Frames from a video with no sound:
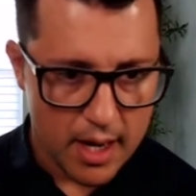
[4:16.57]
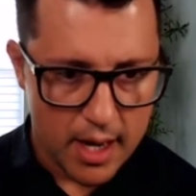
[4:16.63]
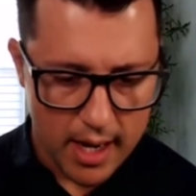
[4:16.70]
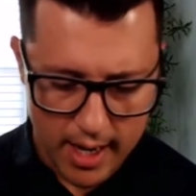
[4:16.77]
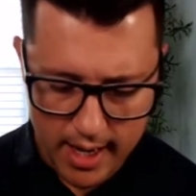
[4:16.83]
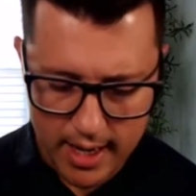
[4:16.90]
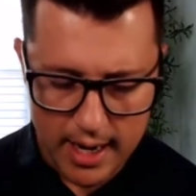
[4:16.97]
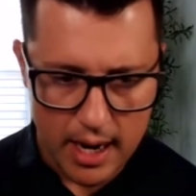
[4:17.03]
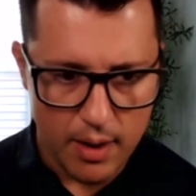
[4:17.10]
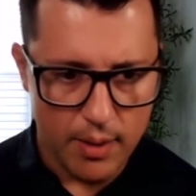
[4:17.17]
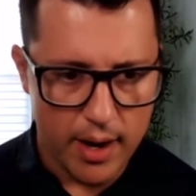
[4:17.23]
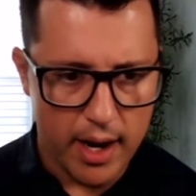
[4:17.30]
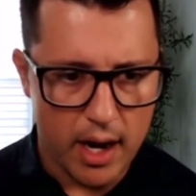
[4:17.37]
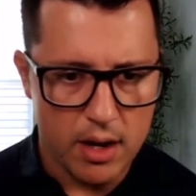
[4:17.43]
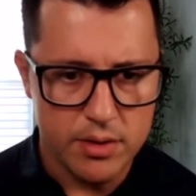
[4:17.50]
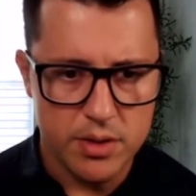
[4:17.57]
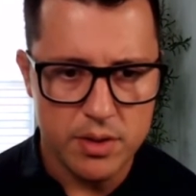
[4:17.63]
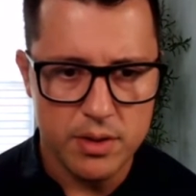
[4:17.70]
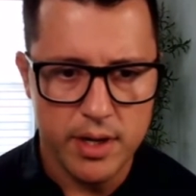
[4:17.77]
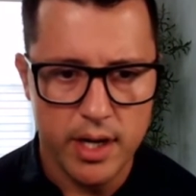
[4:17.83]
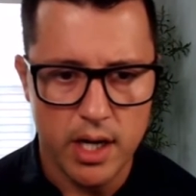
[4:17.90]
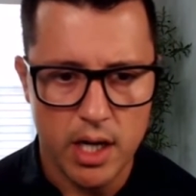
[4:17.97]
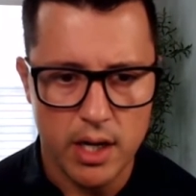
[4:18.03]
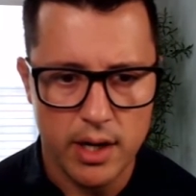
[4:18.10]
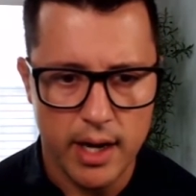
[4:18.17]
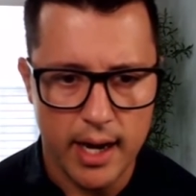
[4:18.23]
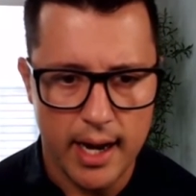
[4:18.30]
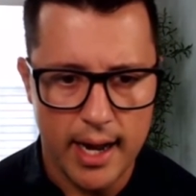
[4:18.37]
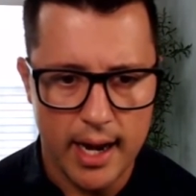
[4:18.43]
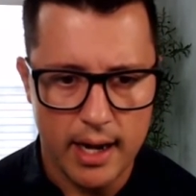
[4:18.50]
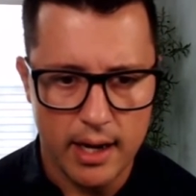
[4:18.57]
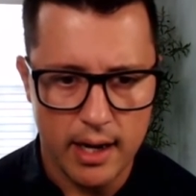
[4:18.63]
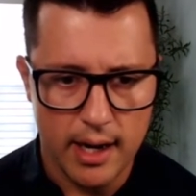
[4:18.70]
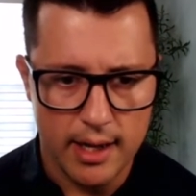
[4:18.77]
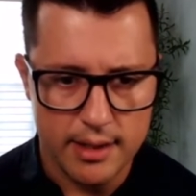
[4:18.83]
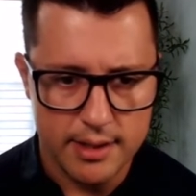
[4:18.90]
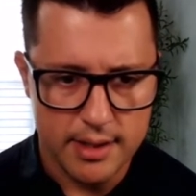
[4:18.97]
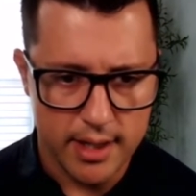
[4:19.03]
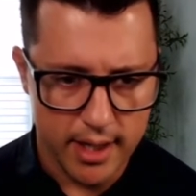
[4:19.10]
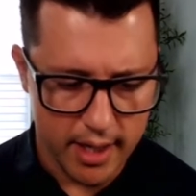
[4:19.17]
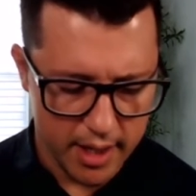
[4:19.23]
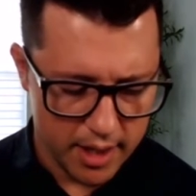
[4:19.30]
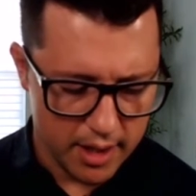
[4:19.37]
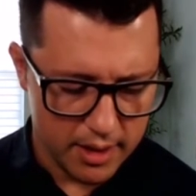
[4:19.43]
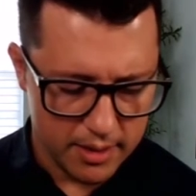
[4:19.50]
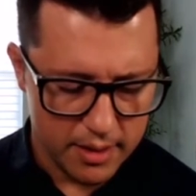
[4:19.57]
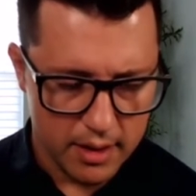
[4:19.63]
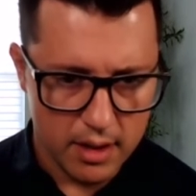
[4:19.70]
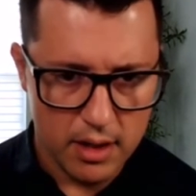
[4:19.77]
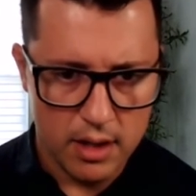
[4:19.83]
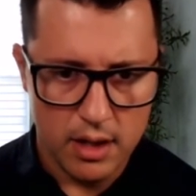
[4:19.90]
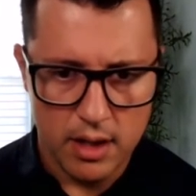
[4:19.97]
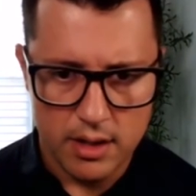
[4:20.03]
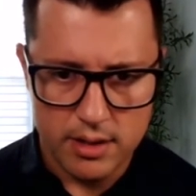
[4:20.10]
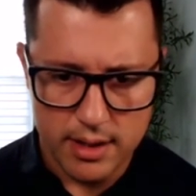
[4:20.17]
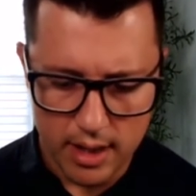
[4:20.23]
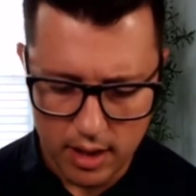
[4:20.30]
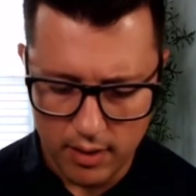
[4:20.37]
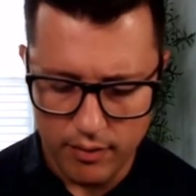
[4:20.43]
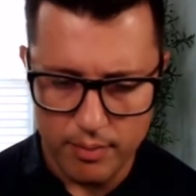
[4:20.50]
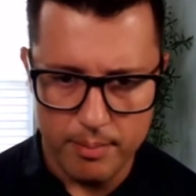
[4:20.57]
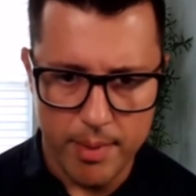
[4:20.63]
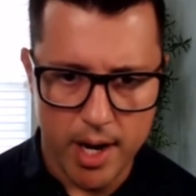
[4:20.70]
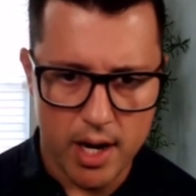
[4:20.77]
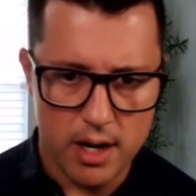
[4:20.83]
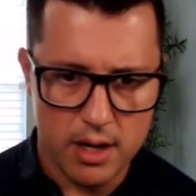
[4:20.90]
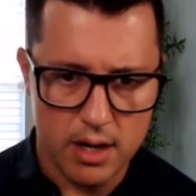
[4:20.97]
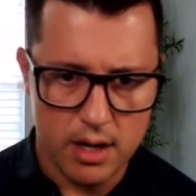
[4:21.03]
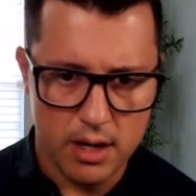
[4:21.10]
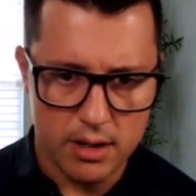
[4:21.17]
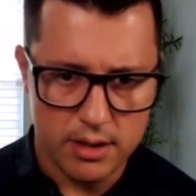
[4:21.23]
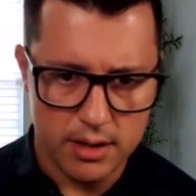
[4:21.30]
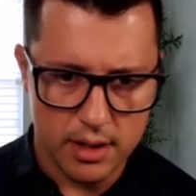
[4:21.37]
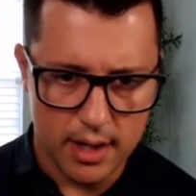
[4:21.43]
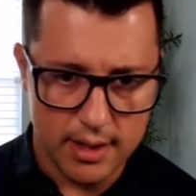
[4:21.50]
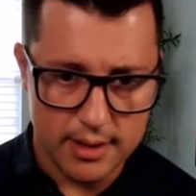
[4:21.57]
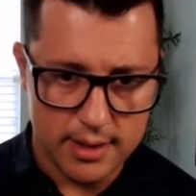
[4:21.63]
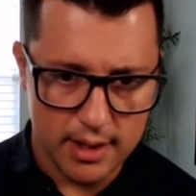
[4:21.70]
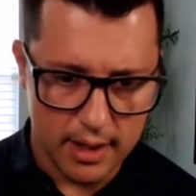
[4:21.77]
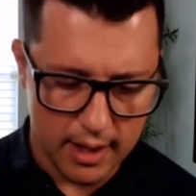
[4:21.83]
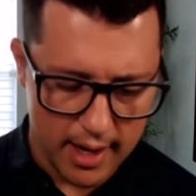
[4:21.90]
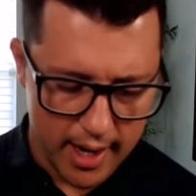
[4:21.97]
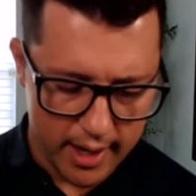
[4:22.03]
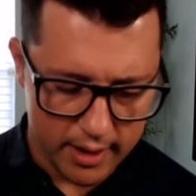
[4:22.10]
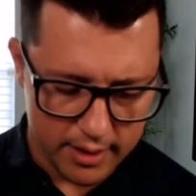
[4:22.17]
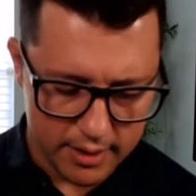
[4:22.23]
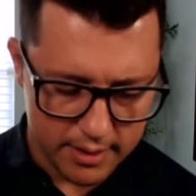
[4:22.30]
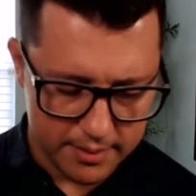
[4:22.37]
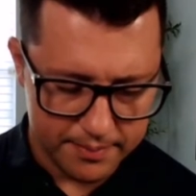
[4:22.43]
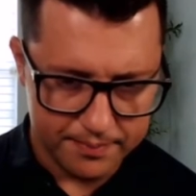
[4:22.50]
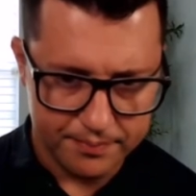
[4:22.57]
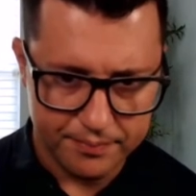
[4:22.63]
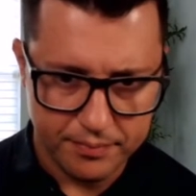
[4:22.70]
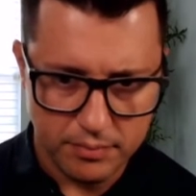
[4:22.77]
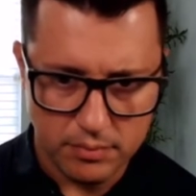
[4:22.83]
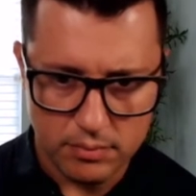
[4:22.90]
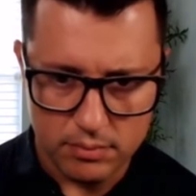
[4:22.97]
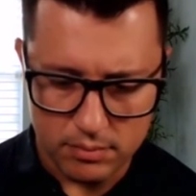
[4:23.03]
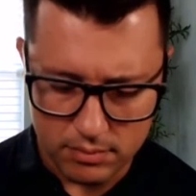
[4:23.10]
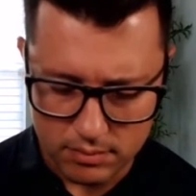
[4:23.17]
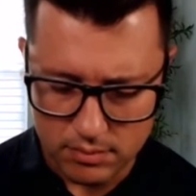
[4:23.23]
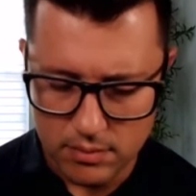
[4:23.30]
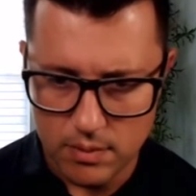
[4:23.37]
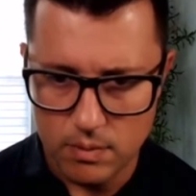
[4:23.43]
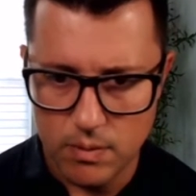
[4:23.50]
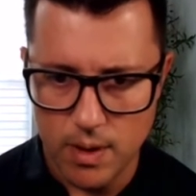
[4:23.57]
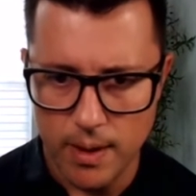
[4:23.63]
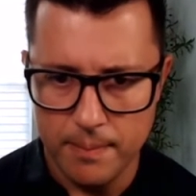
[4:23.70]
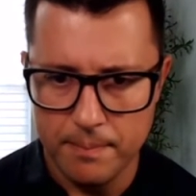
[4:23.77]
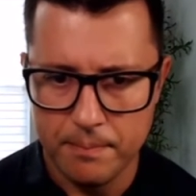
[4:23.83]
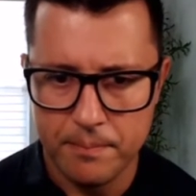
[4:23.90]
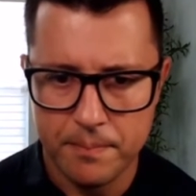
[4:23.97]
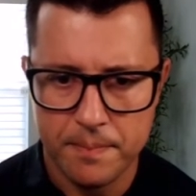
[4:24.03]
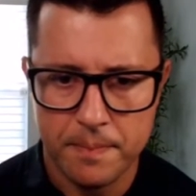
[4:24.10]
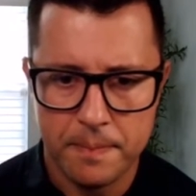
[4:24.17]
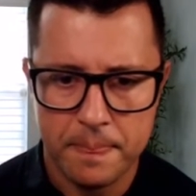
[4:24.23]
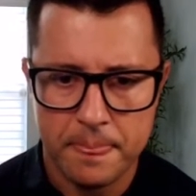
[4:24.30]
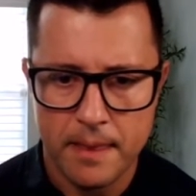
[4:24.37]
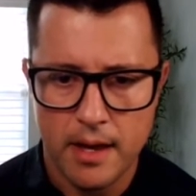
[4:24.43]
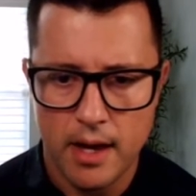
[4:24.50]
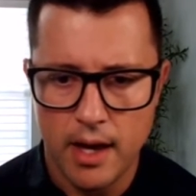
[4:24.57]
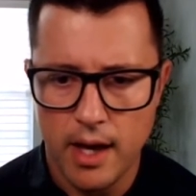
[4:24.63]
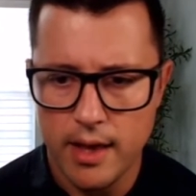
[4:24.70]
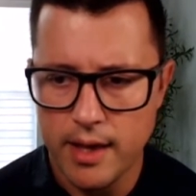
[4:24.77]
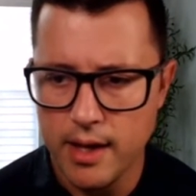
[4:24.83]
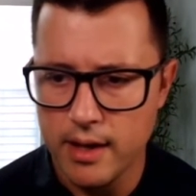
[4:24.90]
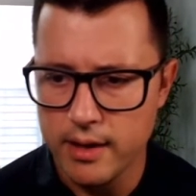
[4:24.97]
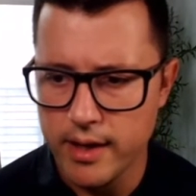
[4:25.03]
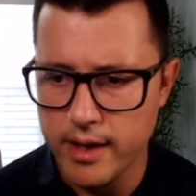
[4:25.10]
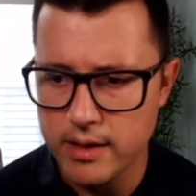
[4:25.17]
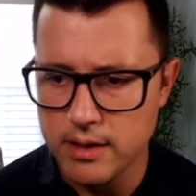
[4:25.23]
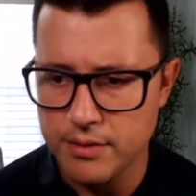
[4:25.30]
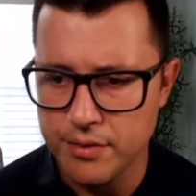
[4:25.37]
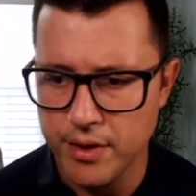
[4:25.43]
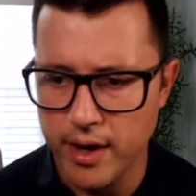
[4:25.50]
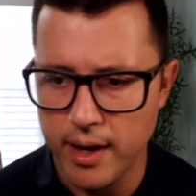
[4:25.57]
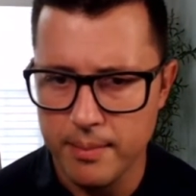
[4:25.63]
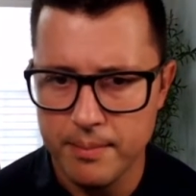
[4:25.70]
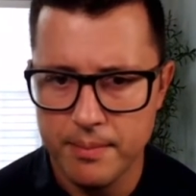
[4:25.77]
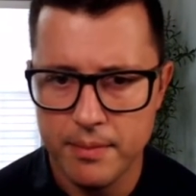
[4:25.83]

And now I also can look at, let's say here, instead of meters, let's see lines. Okay. And then data frame.